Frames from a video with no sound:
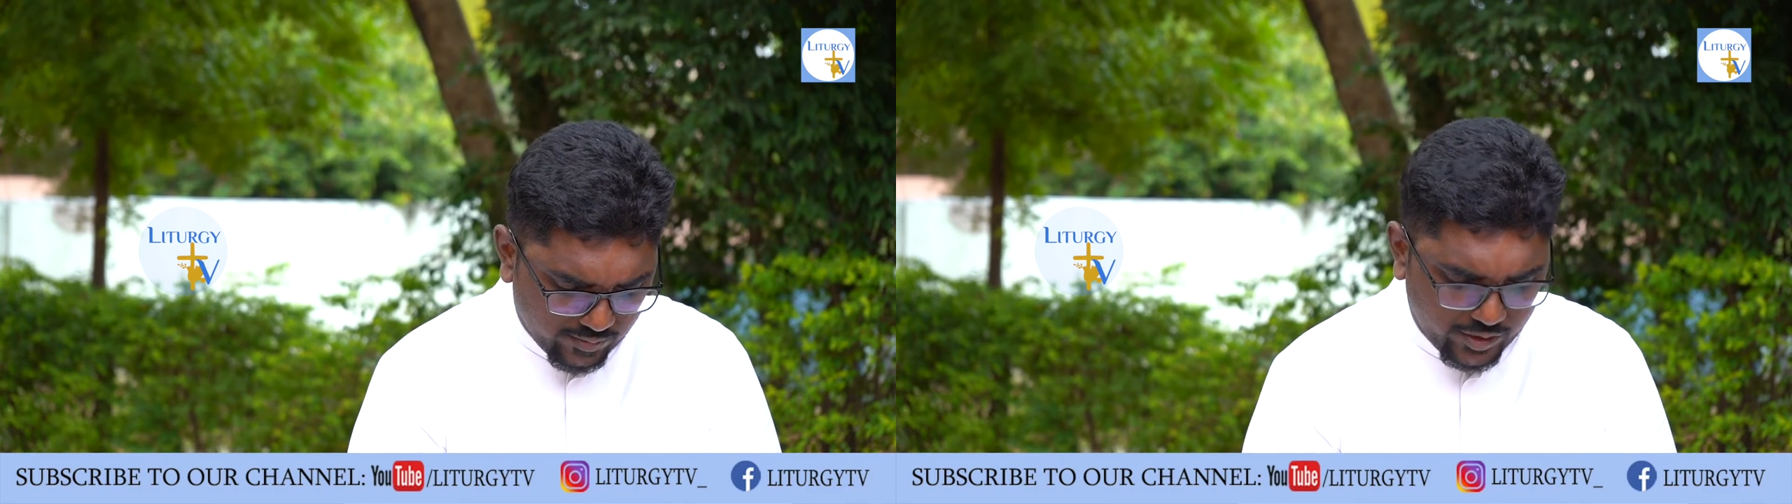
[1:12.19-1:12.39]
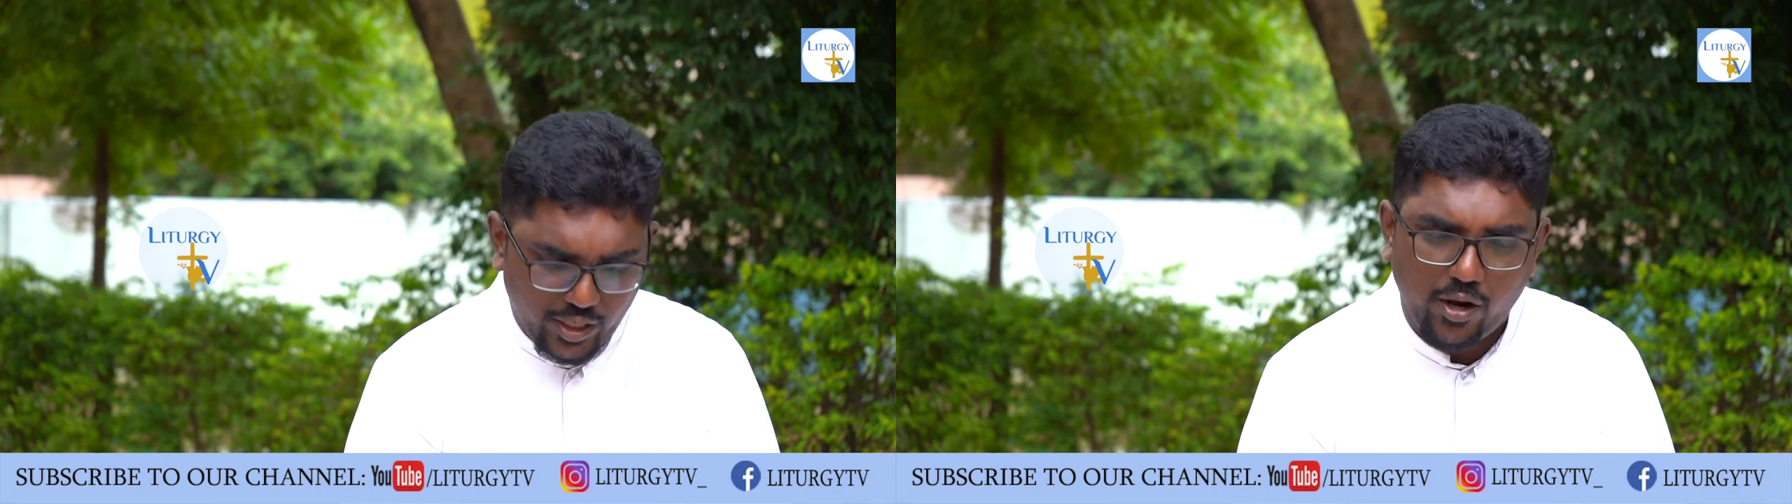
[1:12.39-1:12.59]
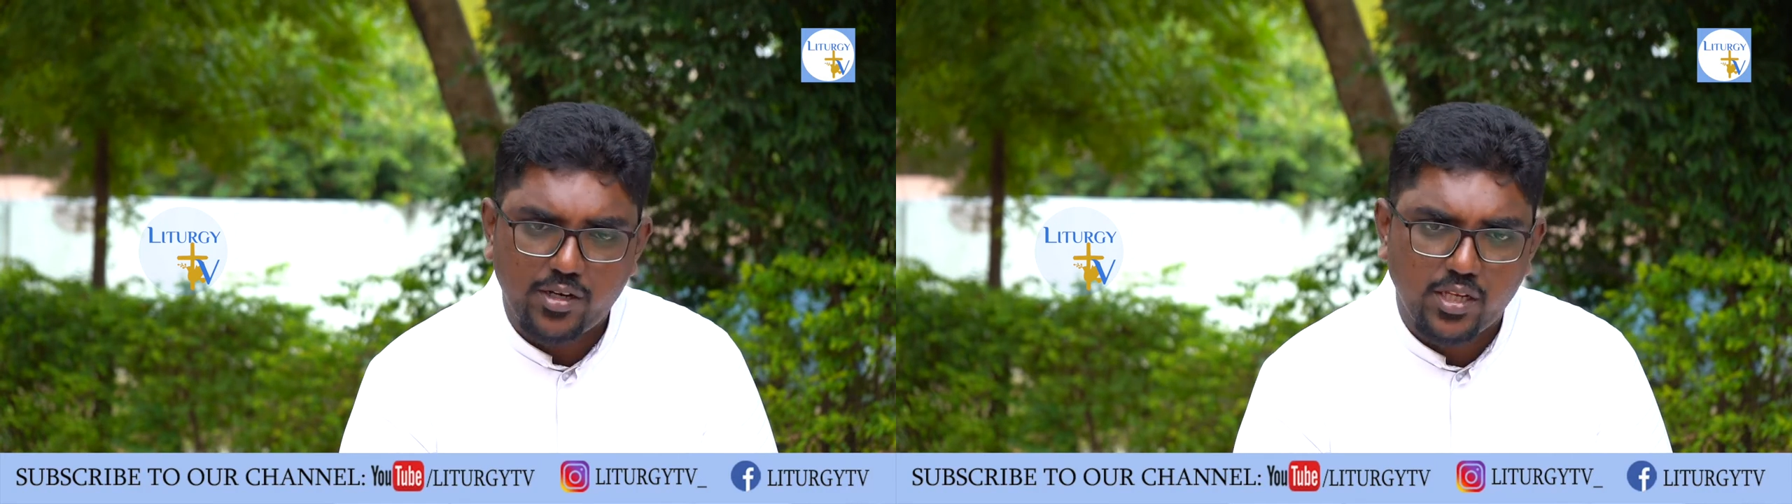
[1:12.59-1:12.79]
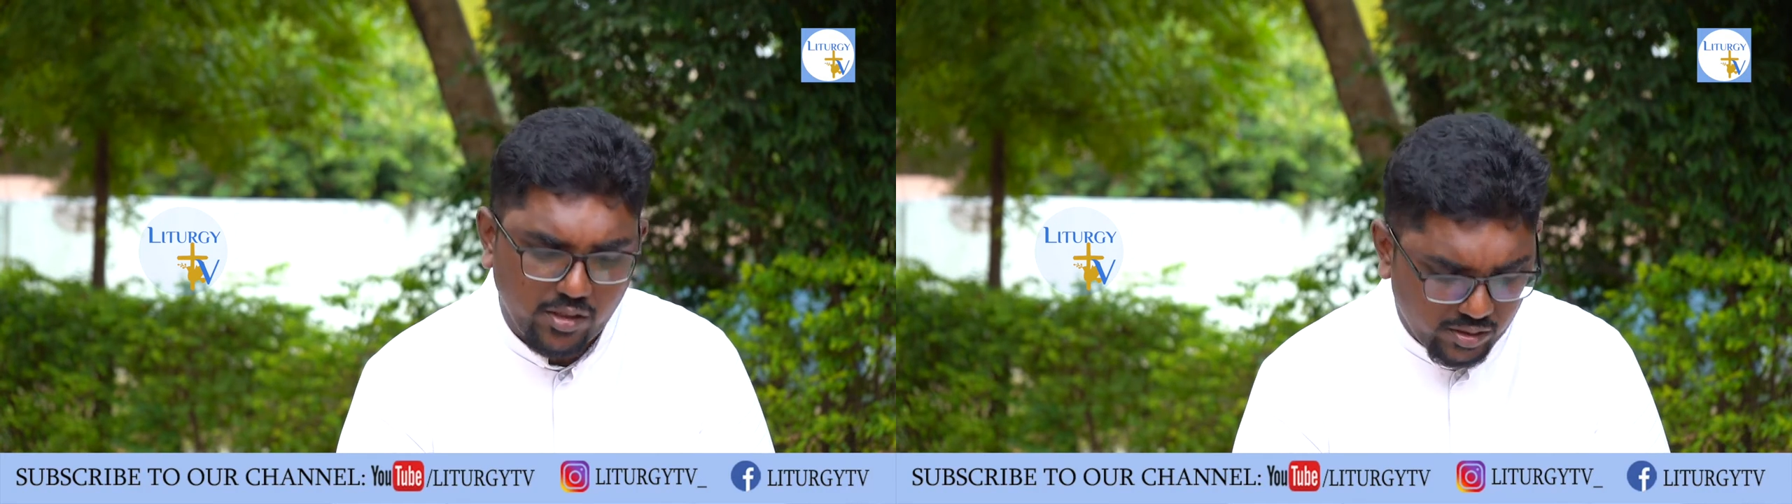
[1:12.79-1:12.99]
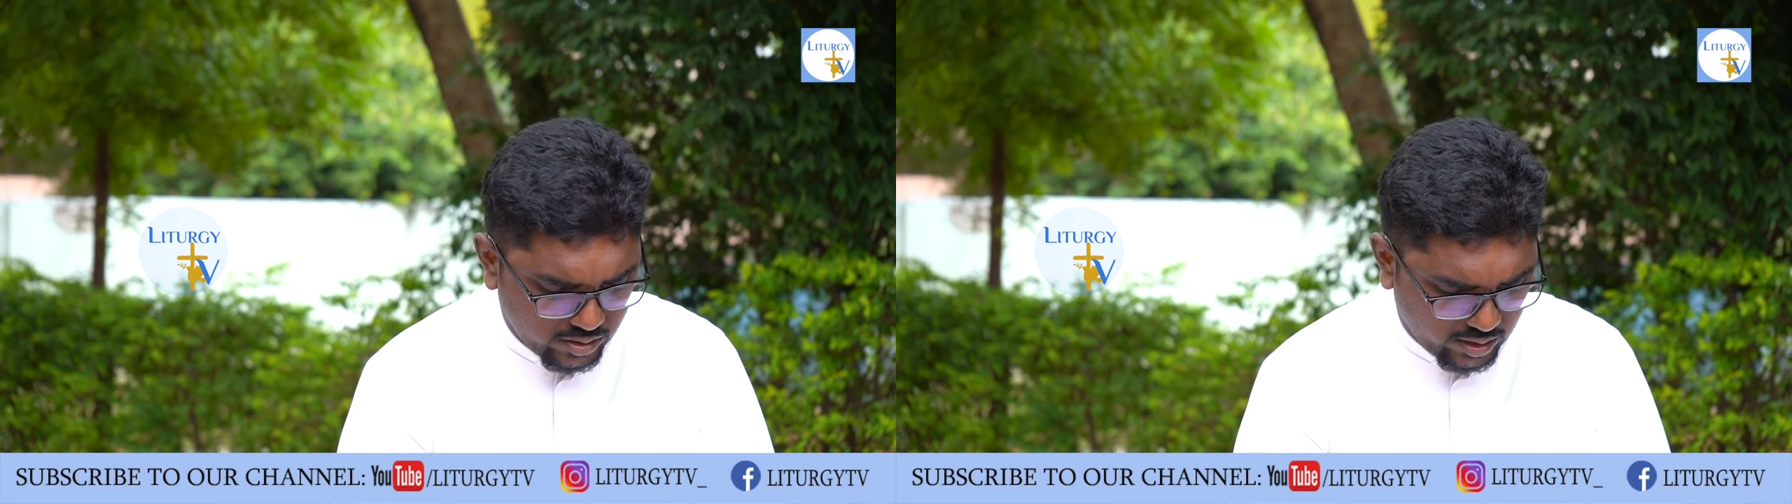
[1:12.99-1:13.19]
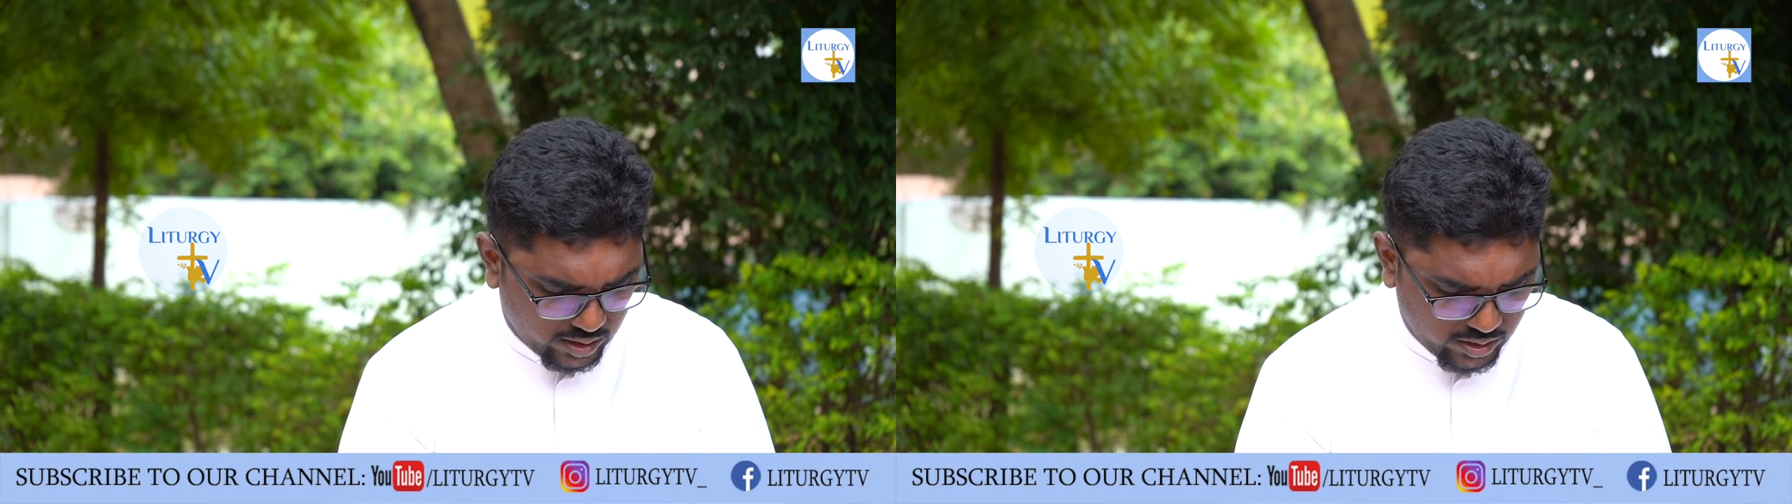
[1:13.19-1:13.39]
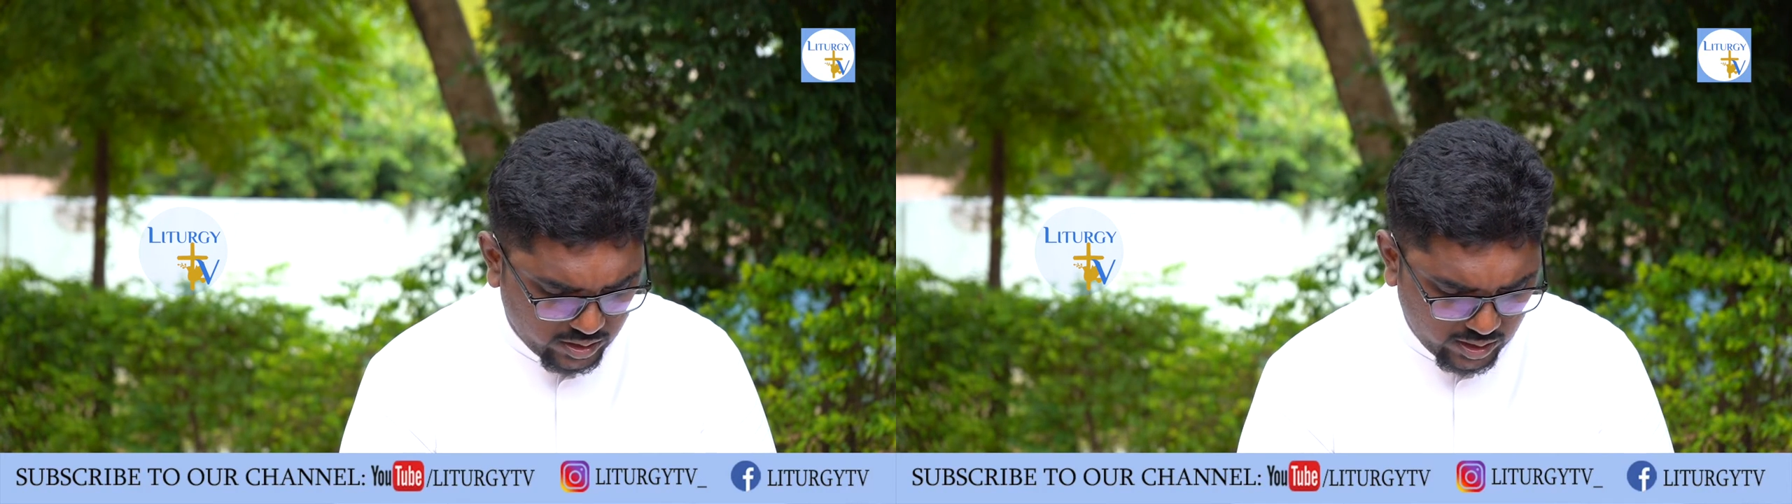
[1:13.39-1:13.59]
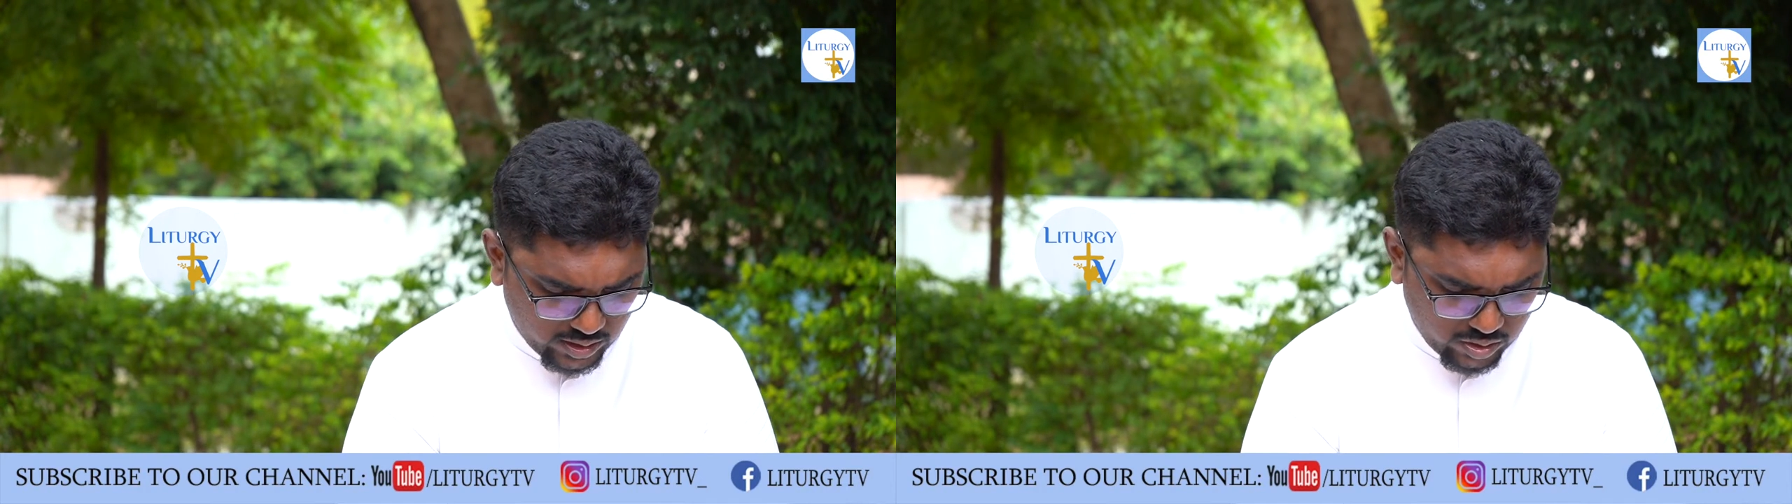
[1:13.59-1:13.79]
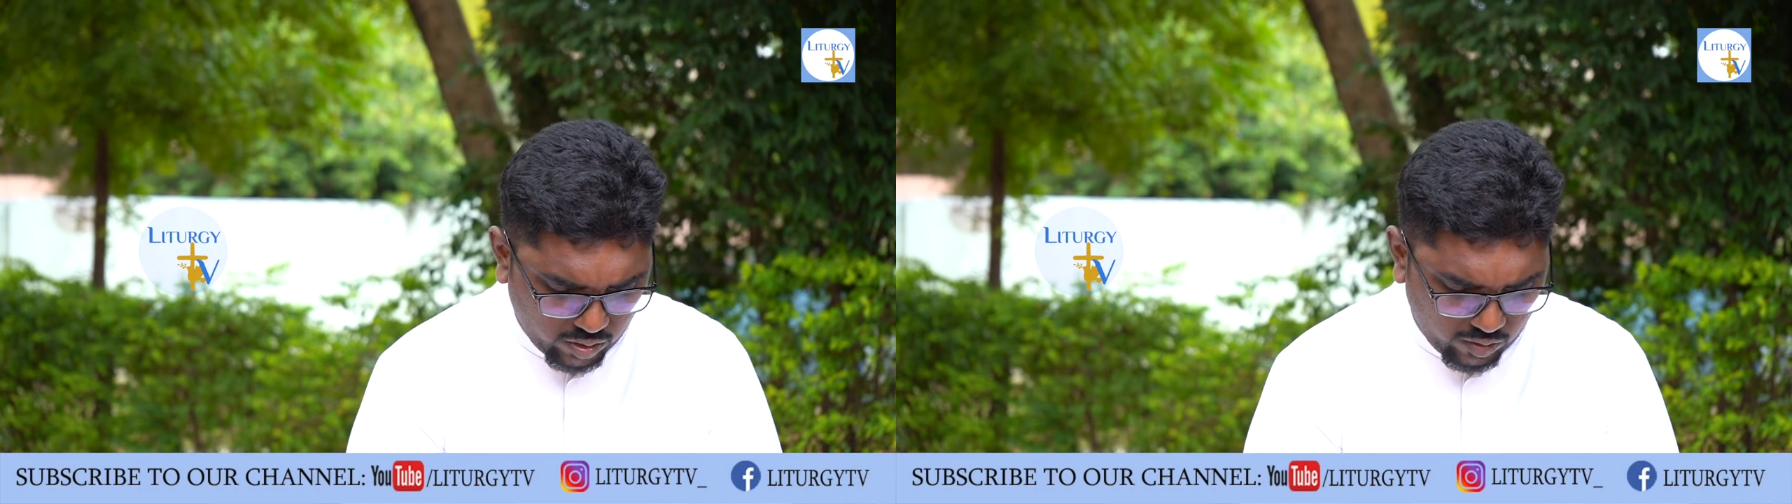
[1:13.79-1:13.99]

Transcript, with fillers: the Orthodox Christians